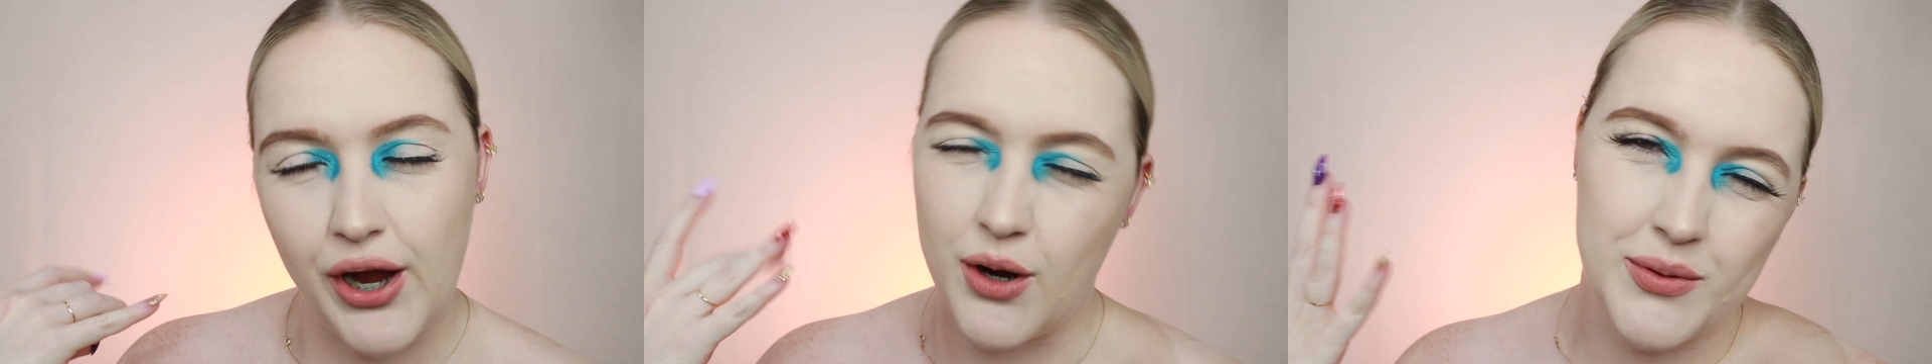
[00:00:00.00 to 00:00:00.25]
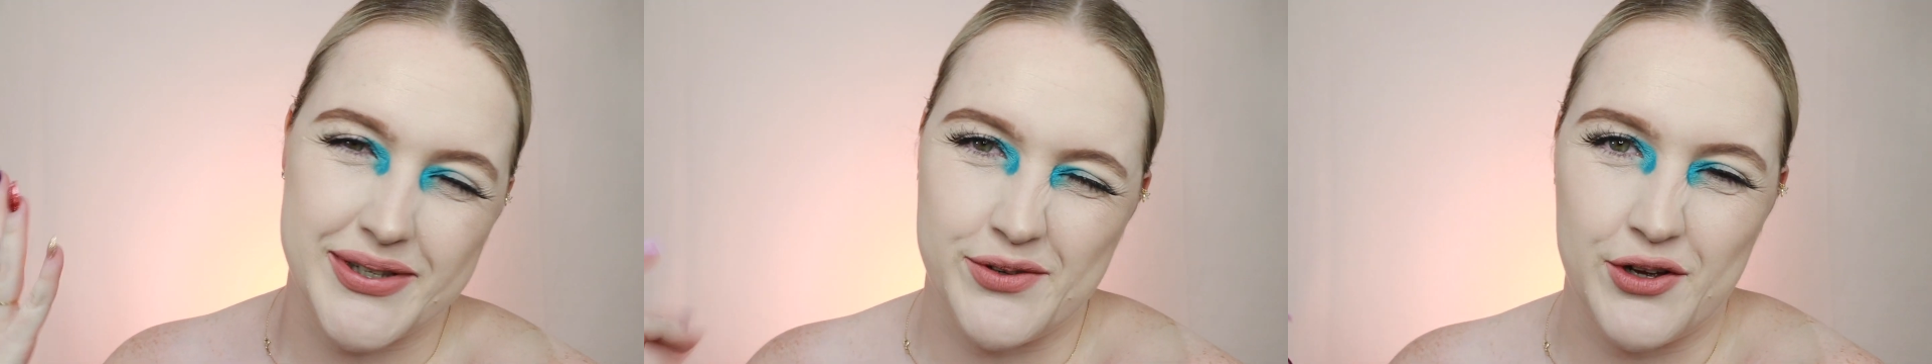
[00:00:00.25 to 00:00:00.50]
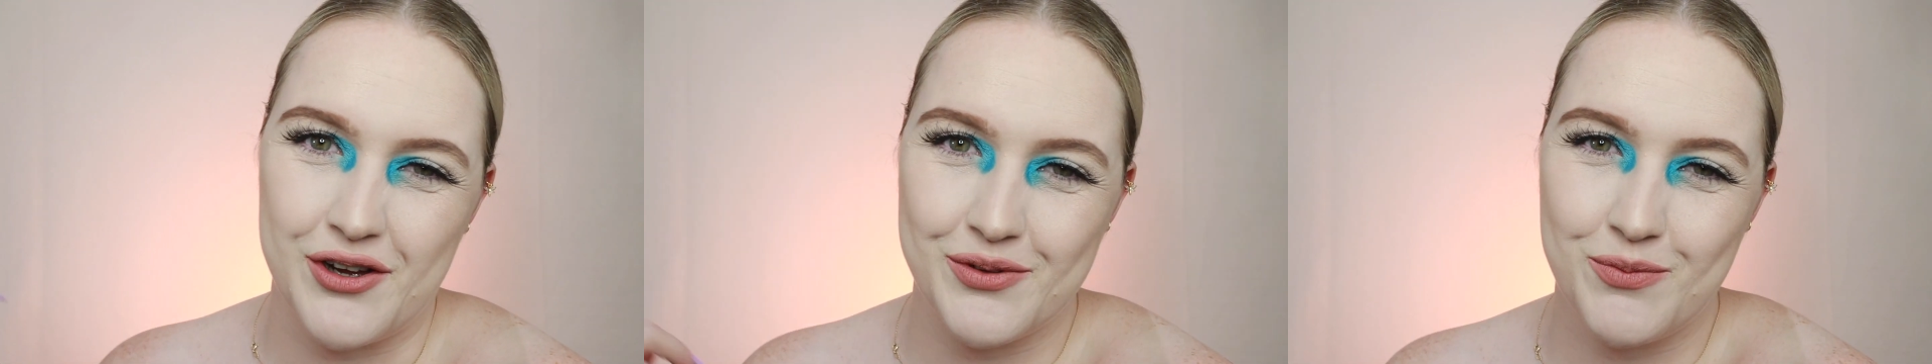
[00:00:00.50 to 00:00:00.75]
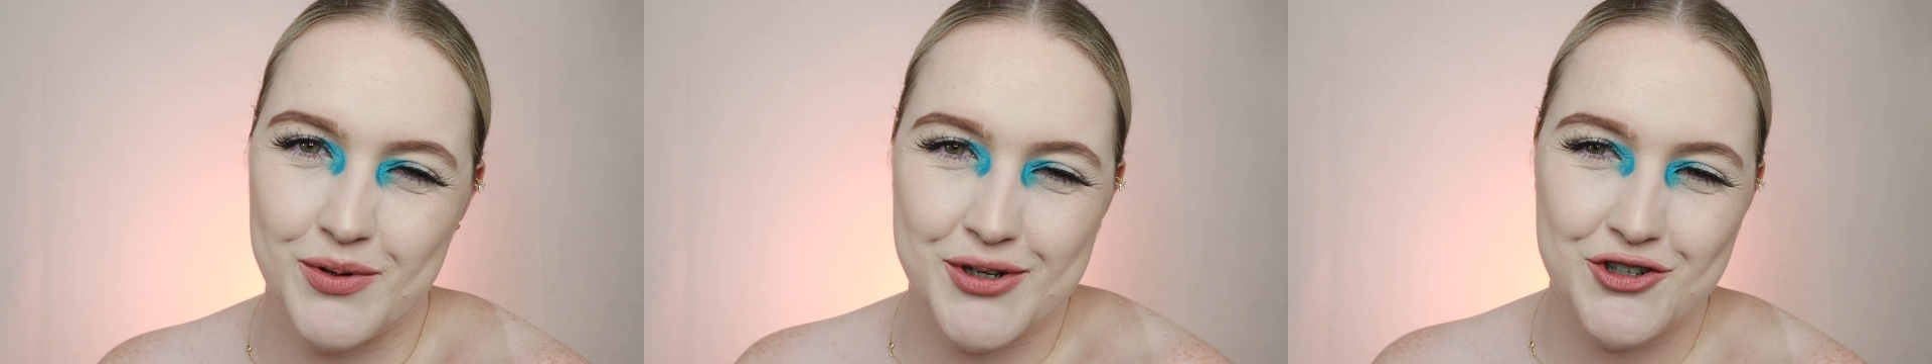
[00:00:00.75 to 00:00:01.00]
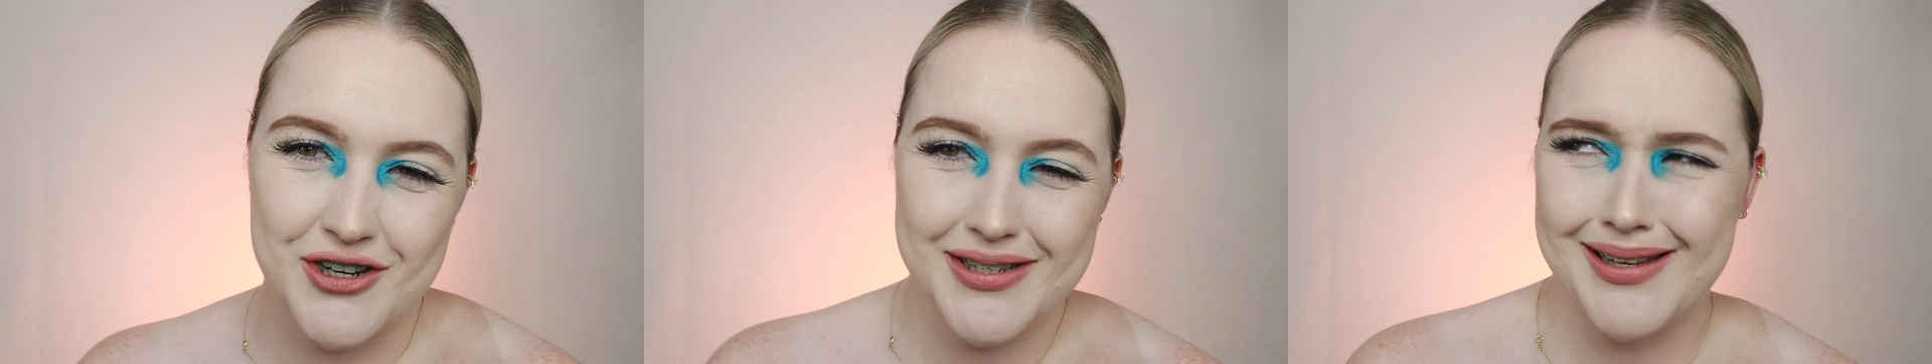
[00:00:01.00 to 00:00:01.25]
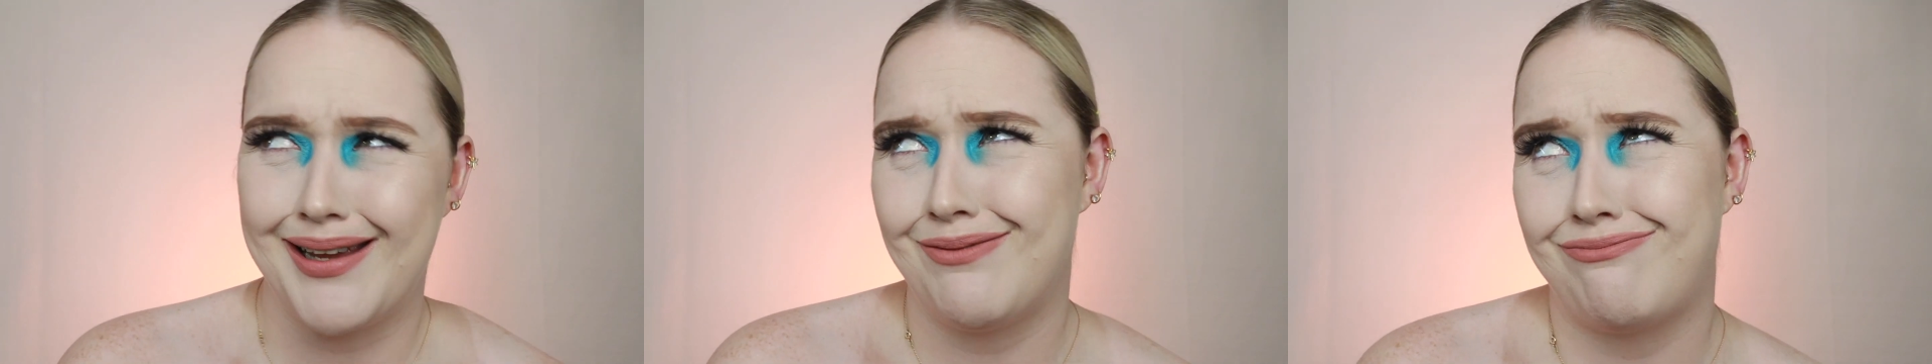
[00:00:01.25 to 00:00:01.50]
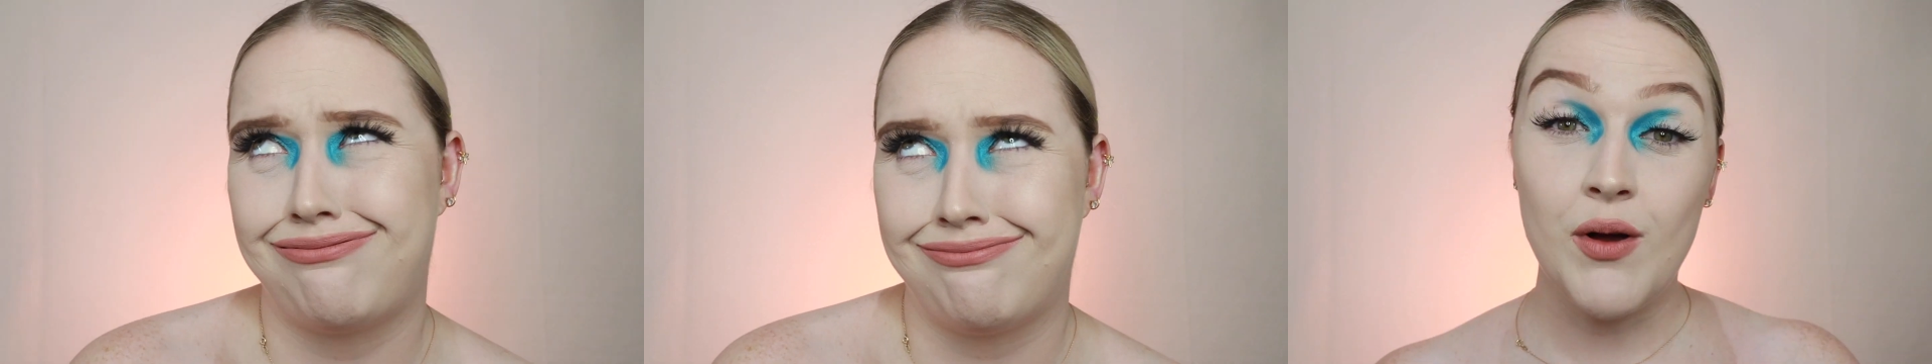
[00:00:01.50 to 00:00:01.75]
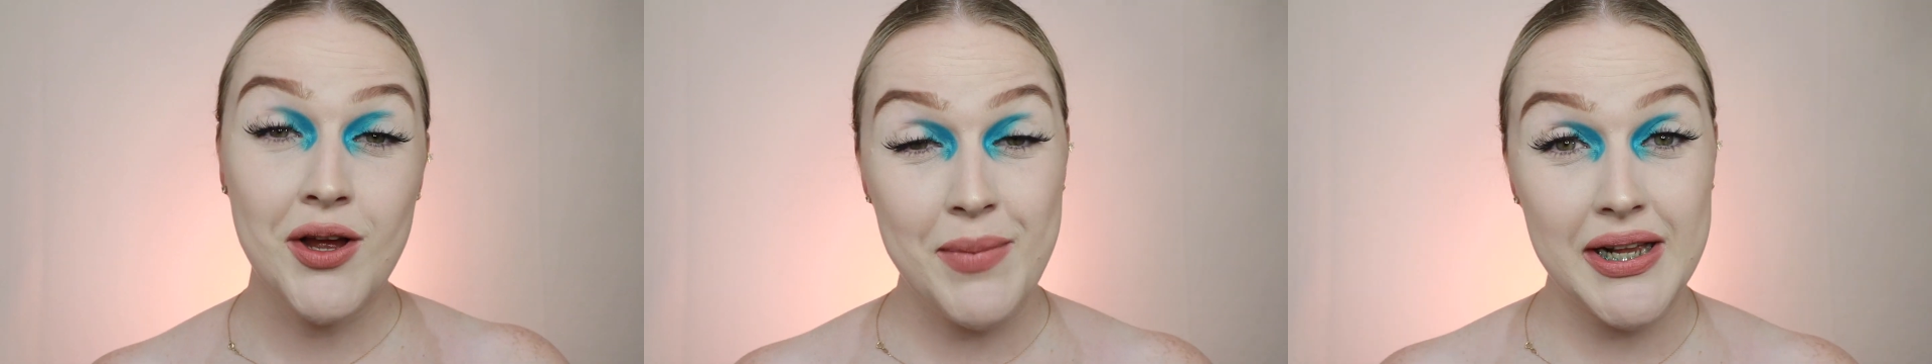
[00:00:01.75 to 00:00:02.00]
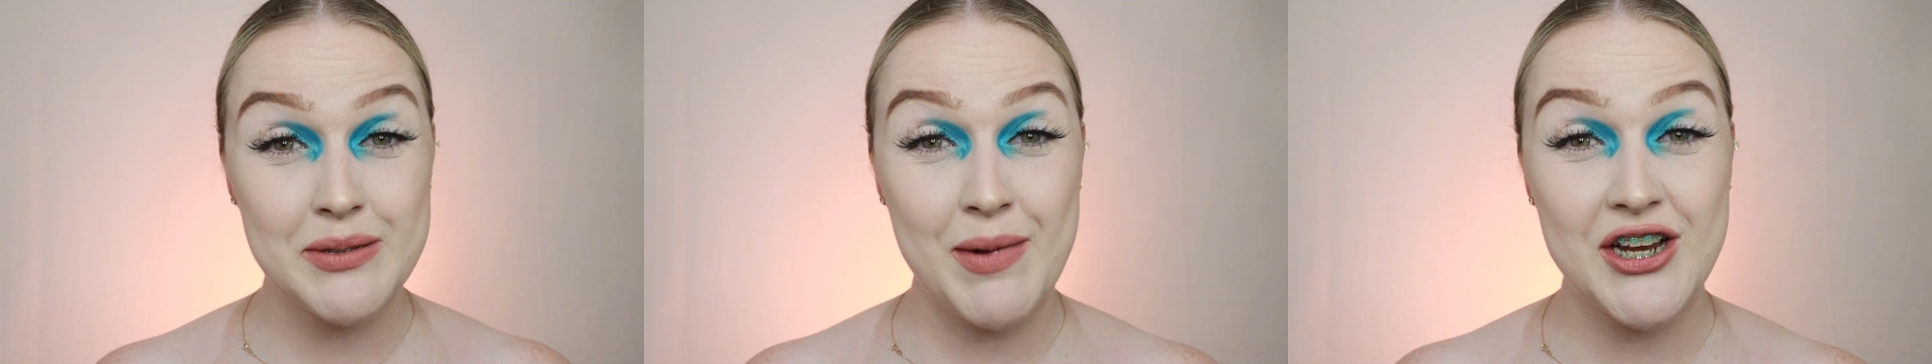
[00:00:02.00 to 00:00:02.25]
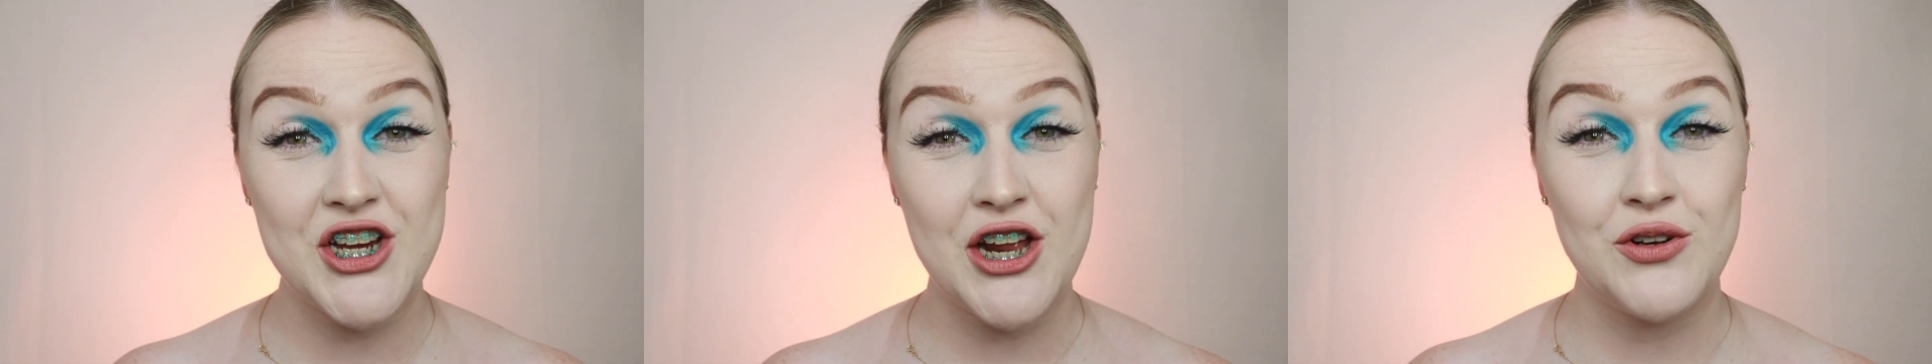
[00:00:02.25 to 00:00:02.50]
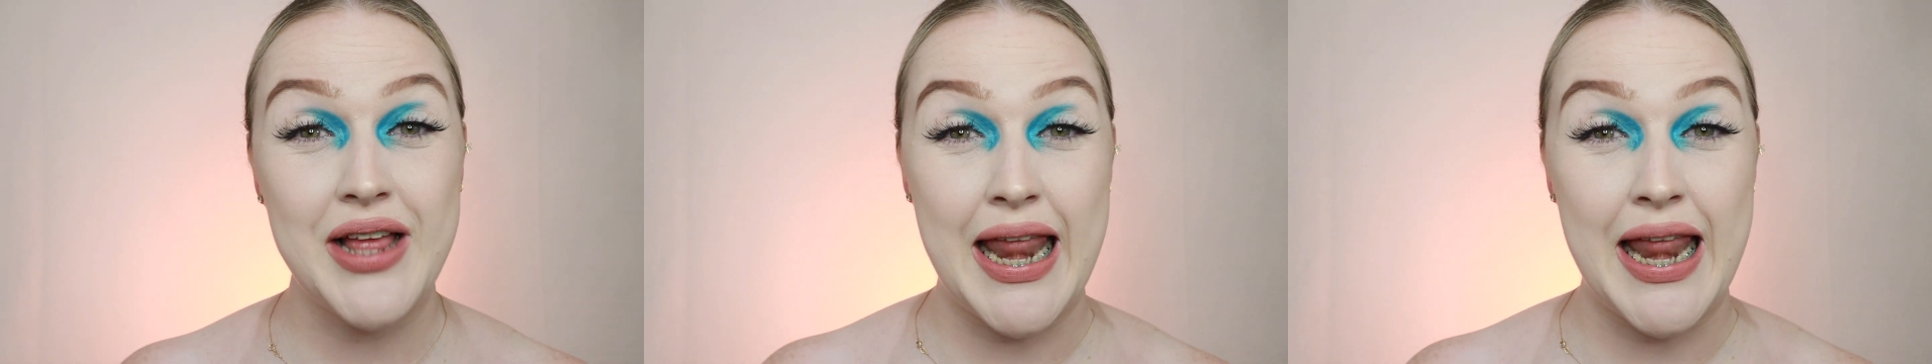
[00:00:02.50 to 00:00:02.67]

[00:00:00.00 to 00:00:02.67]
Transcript: I always look odd, what am I trying to say? Welcome back to my channel,